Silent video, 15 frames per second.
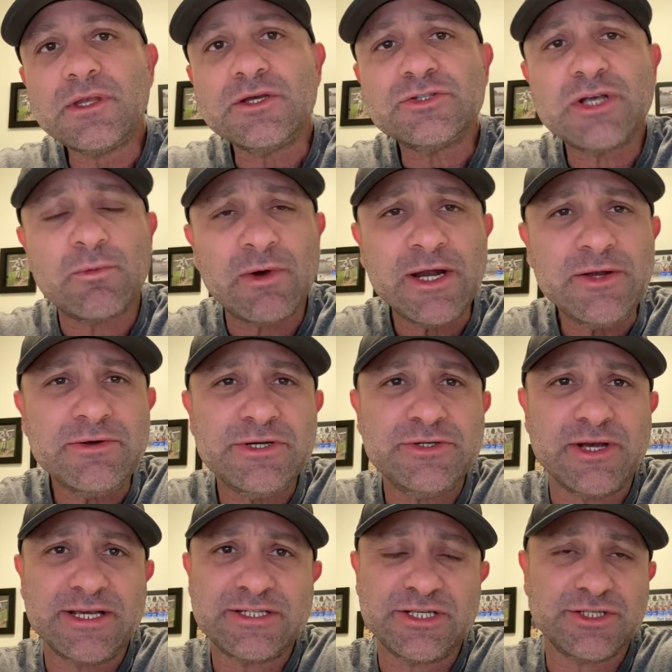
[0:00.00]
so I wanted to
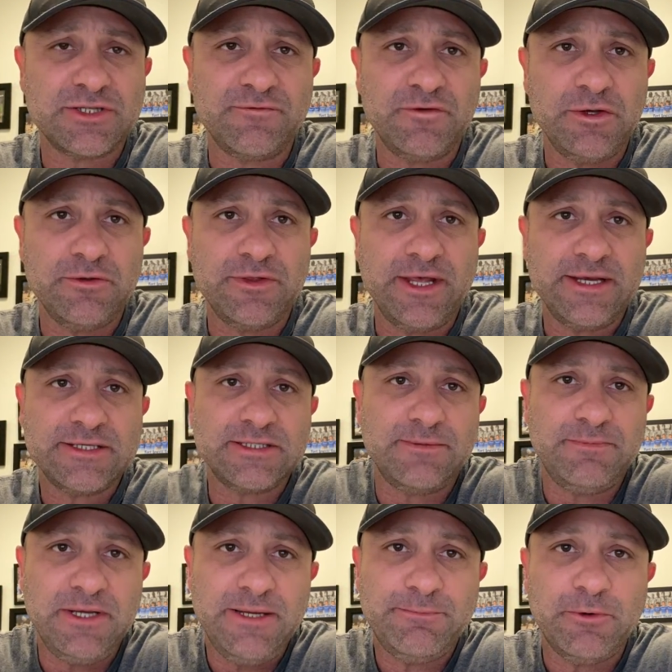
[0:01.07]
address just a few things to
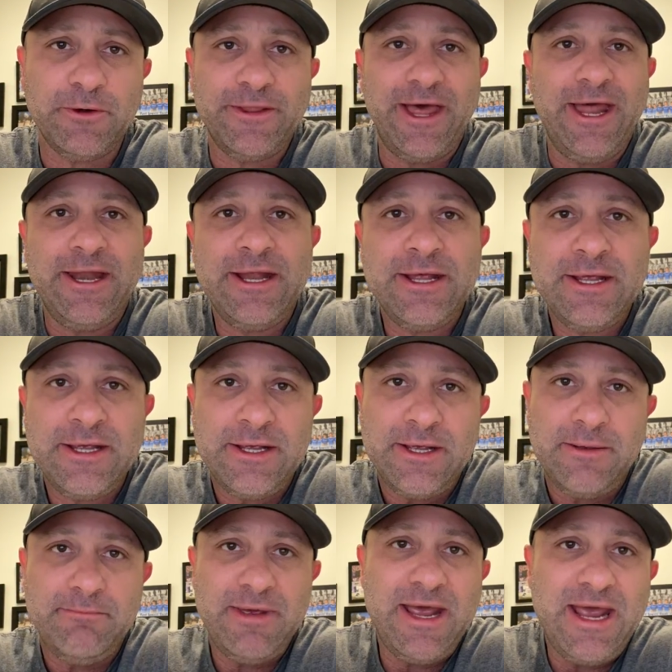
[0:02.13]
people that
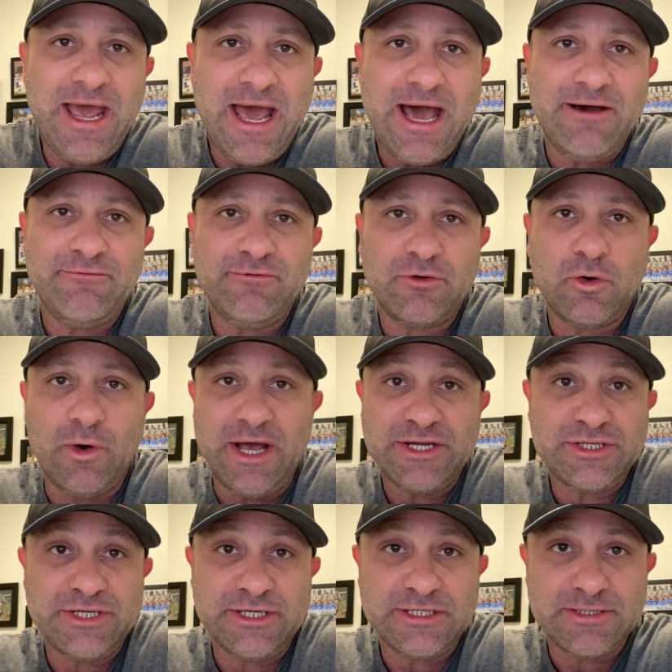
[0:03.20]
may have
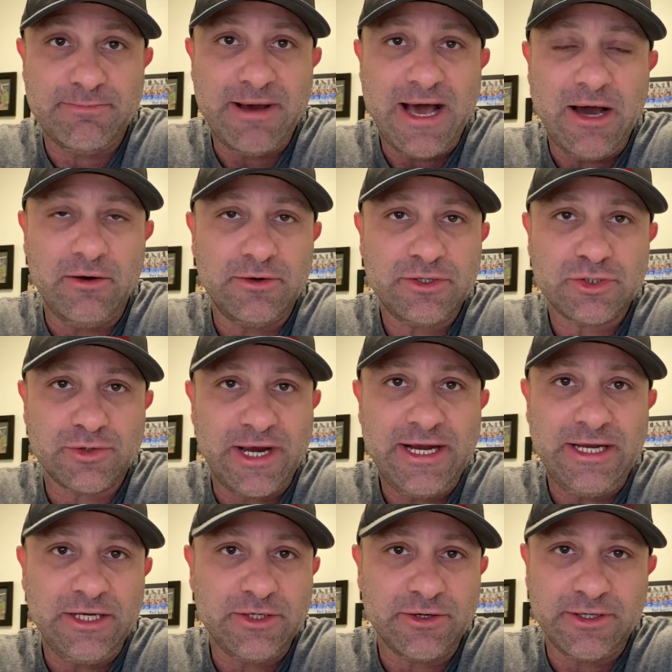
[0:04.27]
questions about
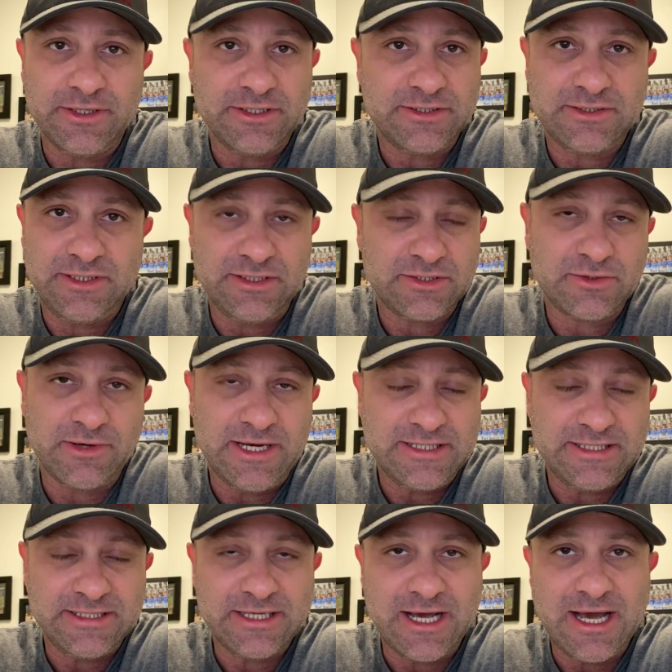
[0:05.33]
training during these
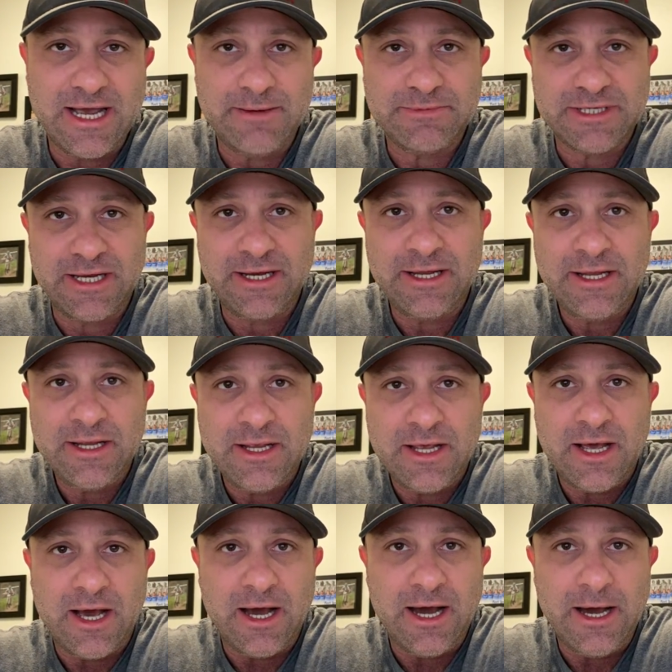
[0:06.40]
crazy times. And
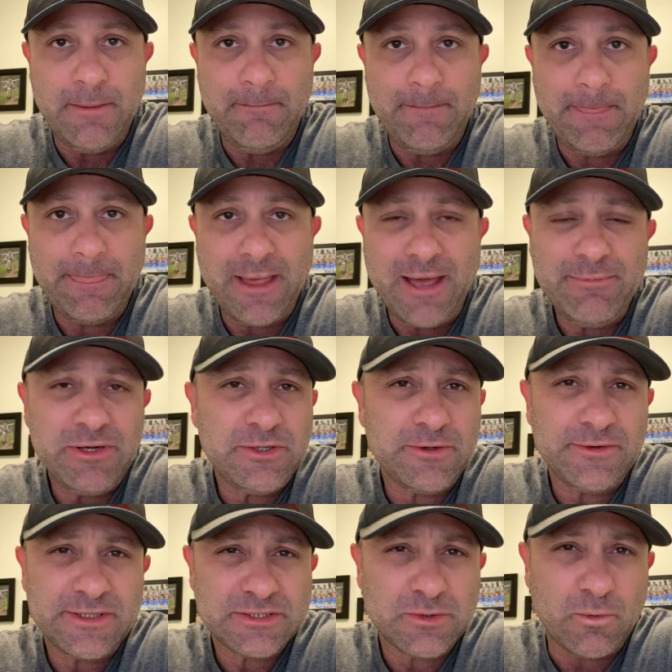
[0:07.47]
I've been
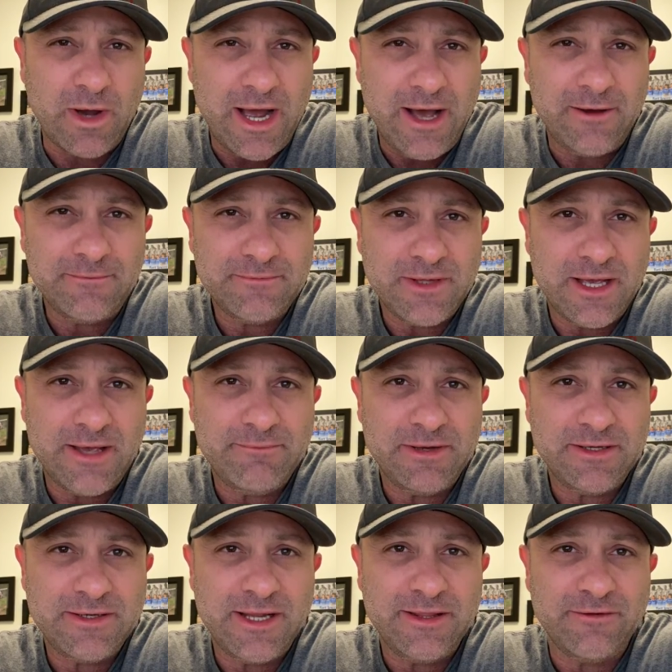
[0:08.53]
doing this a while. I've
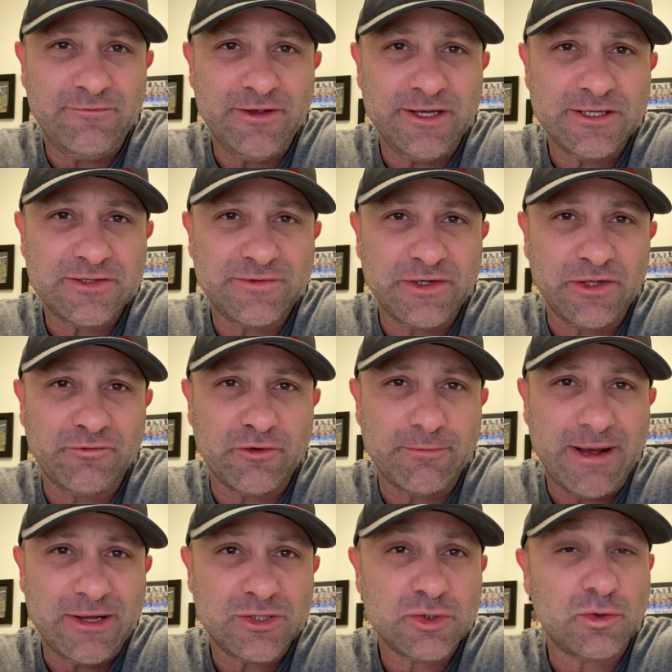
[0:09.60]
been in the fitness field for
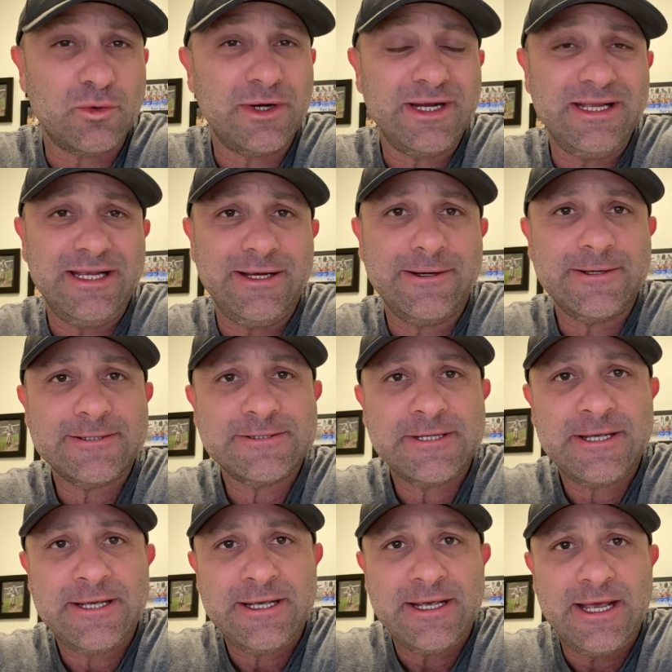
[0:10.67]
about 20 years,
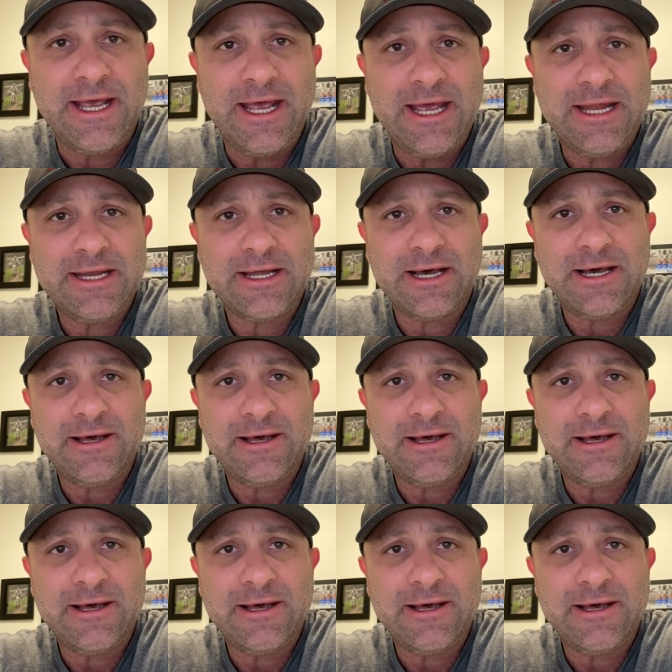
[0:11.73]
and